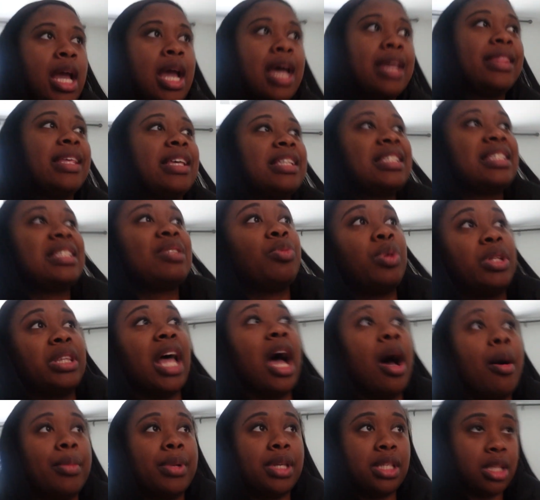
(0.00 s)
And that's
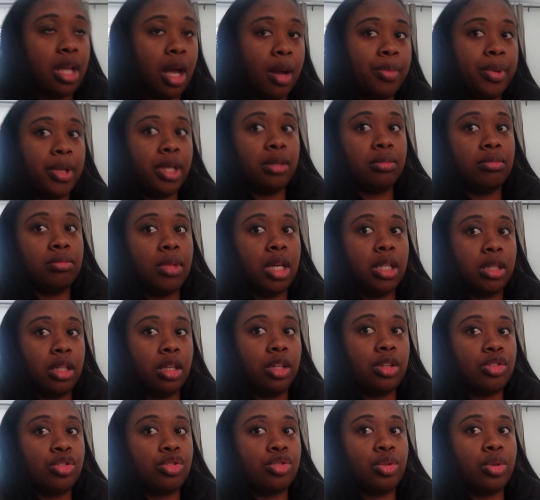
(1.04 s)
without me stopping at the
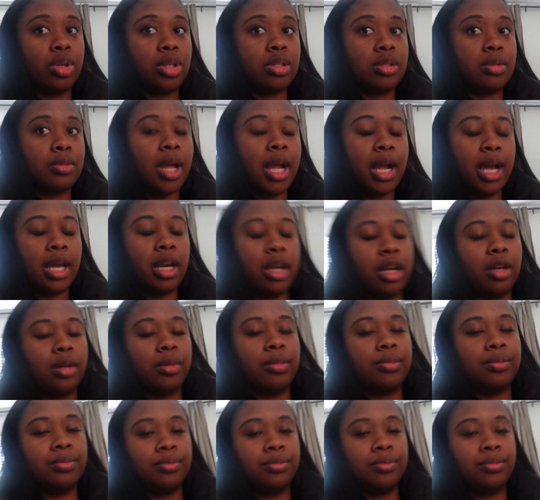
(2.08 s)
other stores. I gotta go,